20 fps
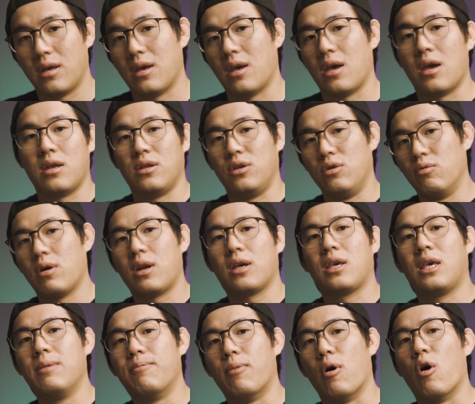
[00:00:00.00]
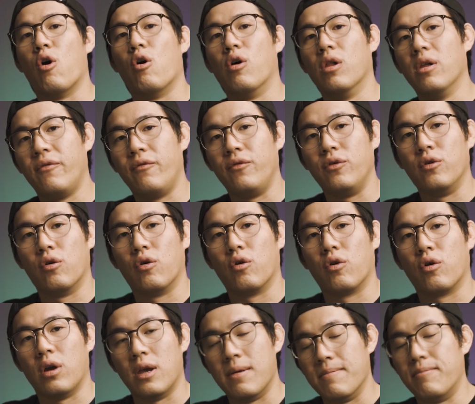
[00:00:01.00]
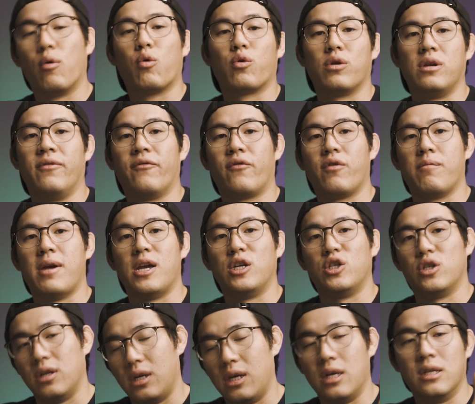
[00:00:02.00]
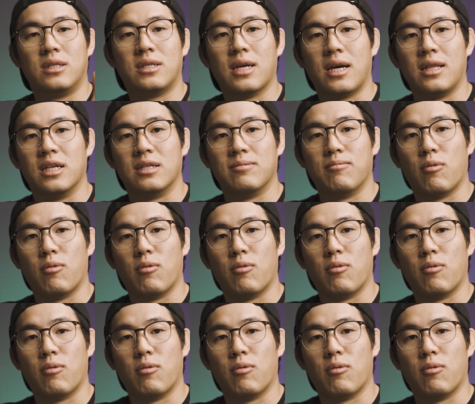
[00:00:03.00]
And you wanna keep all of your important information inside this